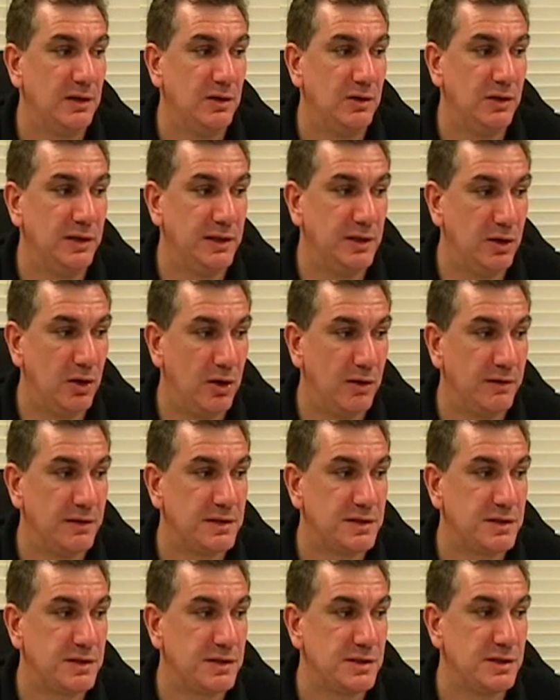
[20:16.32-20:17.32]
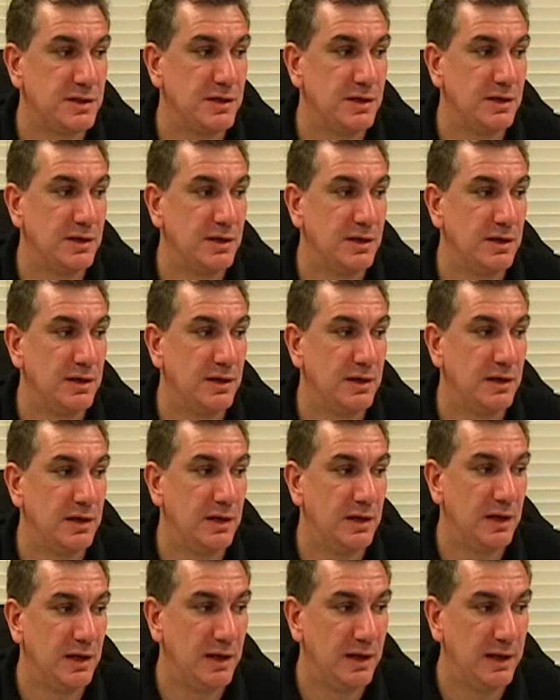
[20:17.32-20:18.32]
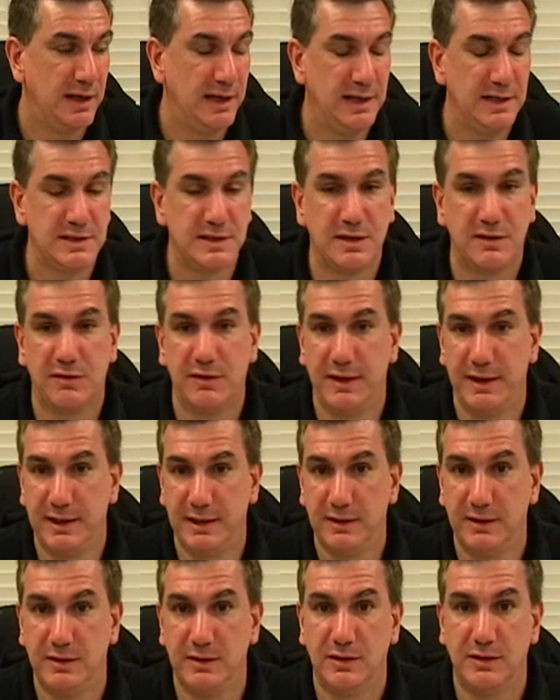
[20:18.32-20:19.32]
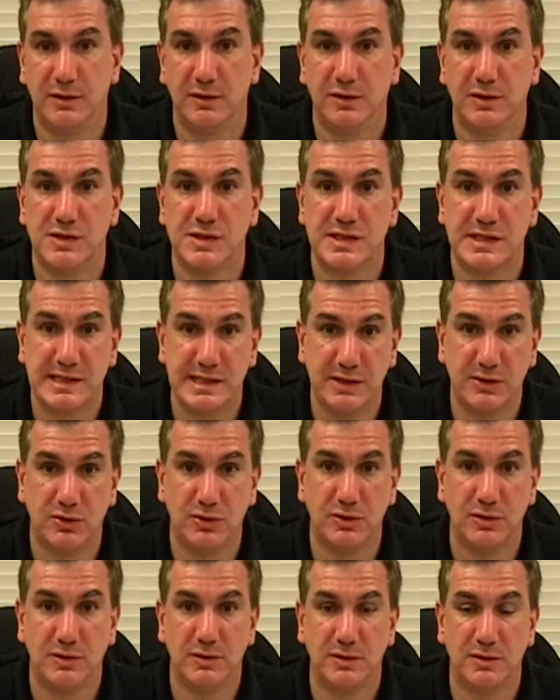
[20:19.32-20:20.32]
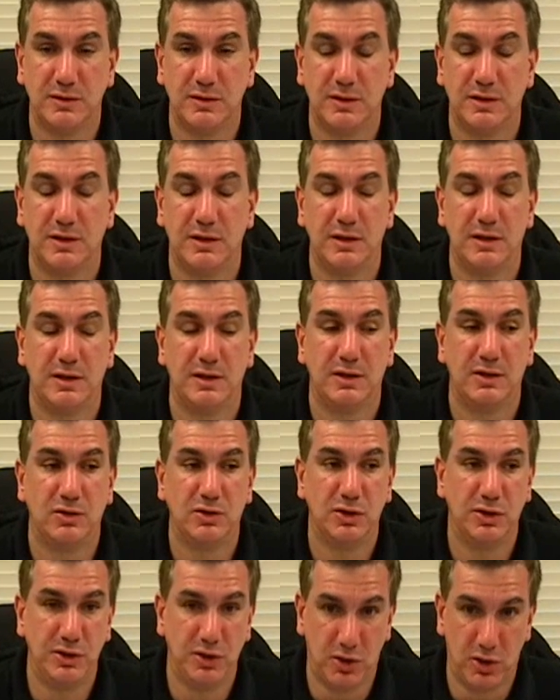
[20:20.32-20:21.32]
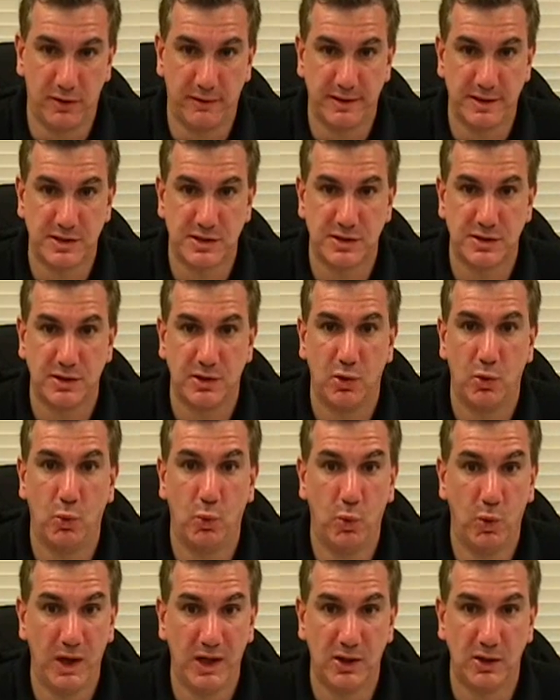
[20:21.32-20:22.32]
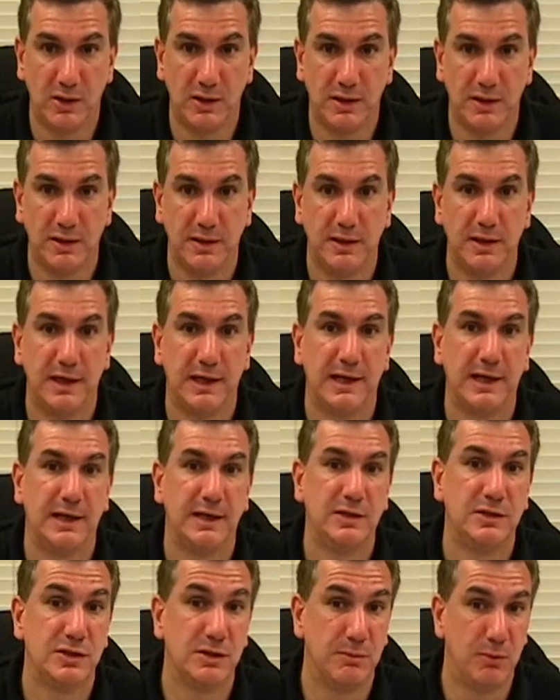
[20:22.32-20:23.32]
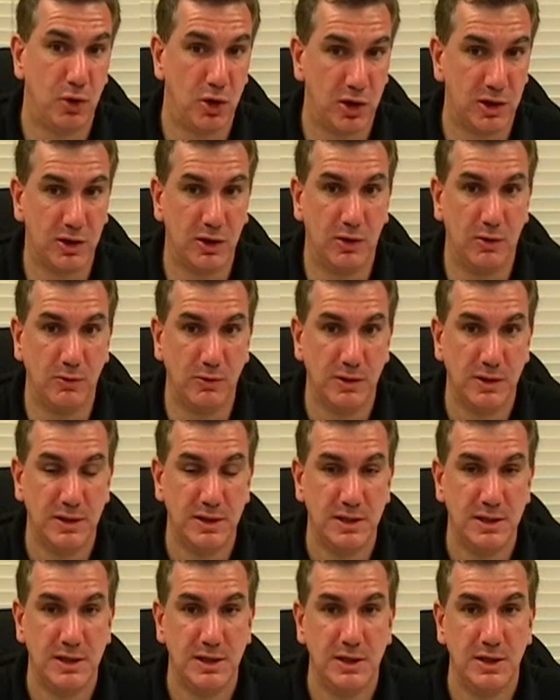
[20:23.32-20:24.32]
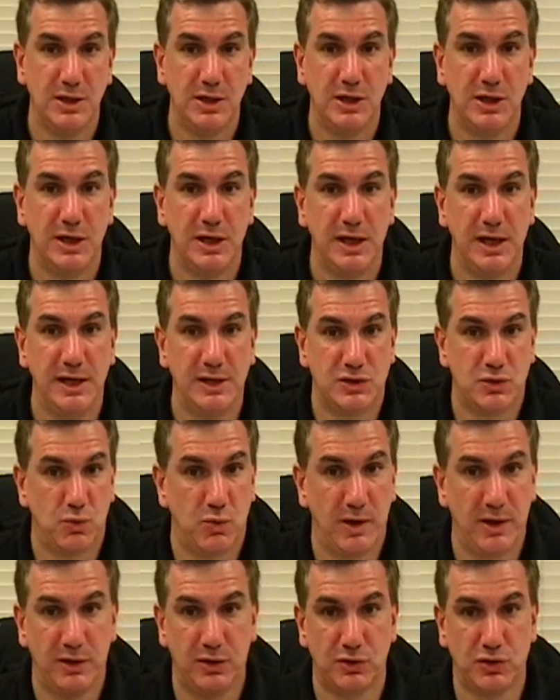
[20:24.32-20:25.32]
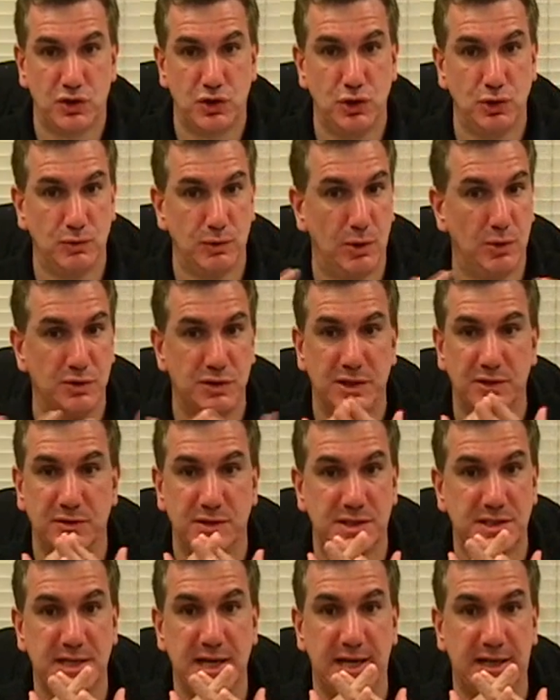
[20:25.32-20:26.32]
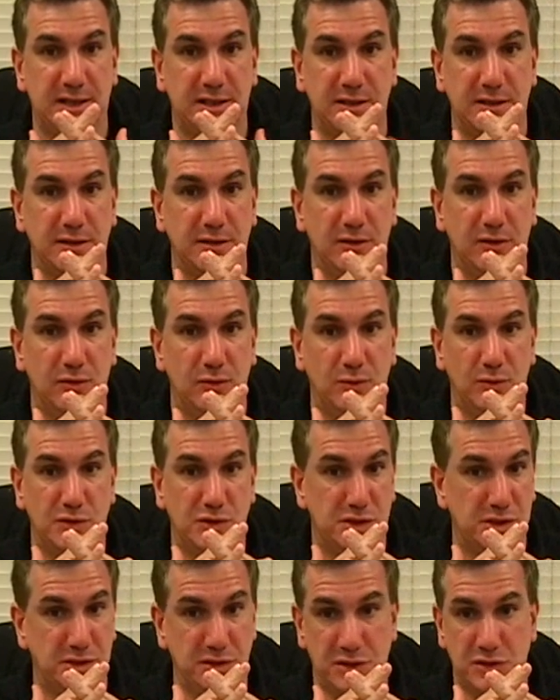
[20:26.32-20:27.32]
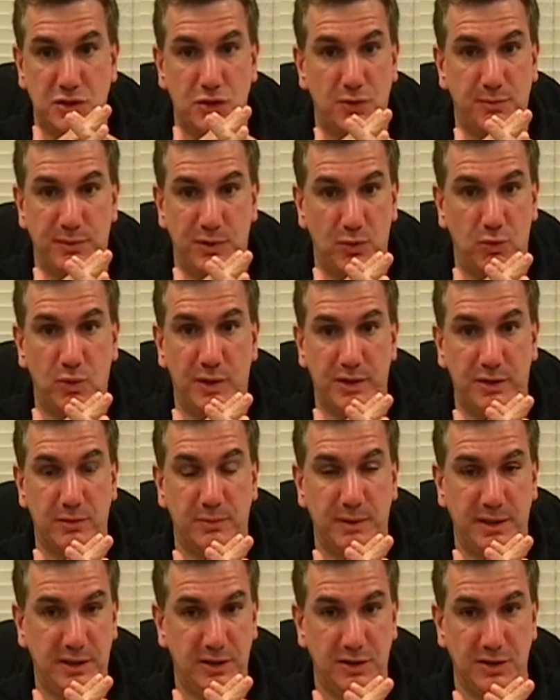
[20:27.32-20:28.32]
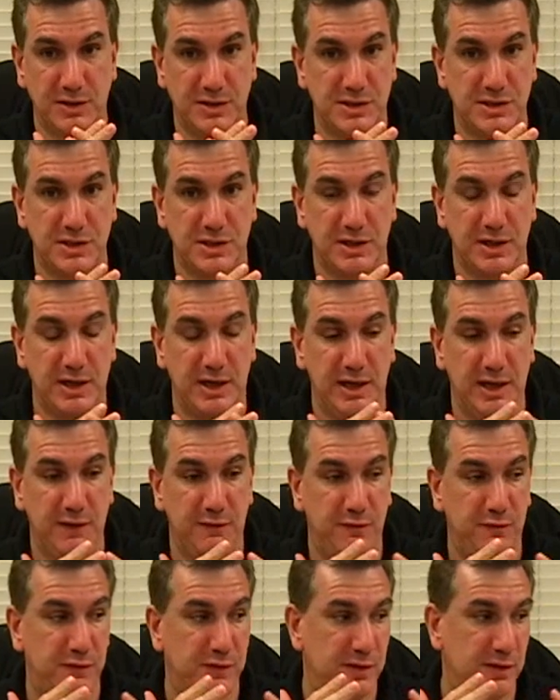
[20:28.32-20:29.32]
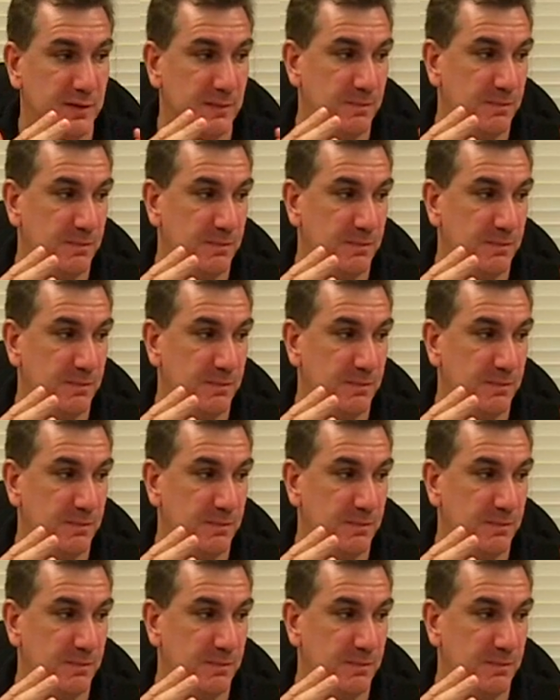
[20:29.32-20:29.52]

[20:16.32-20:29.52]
Linares, here's the thing. Skill, Linares. Will, DeMarco. It's where those two roads intersect which is going to determine the winner, because if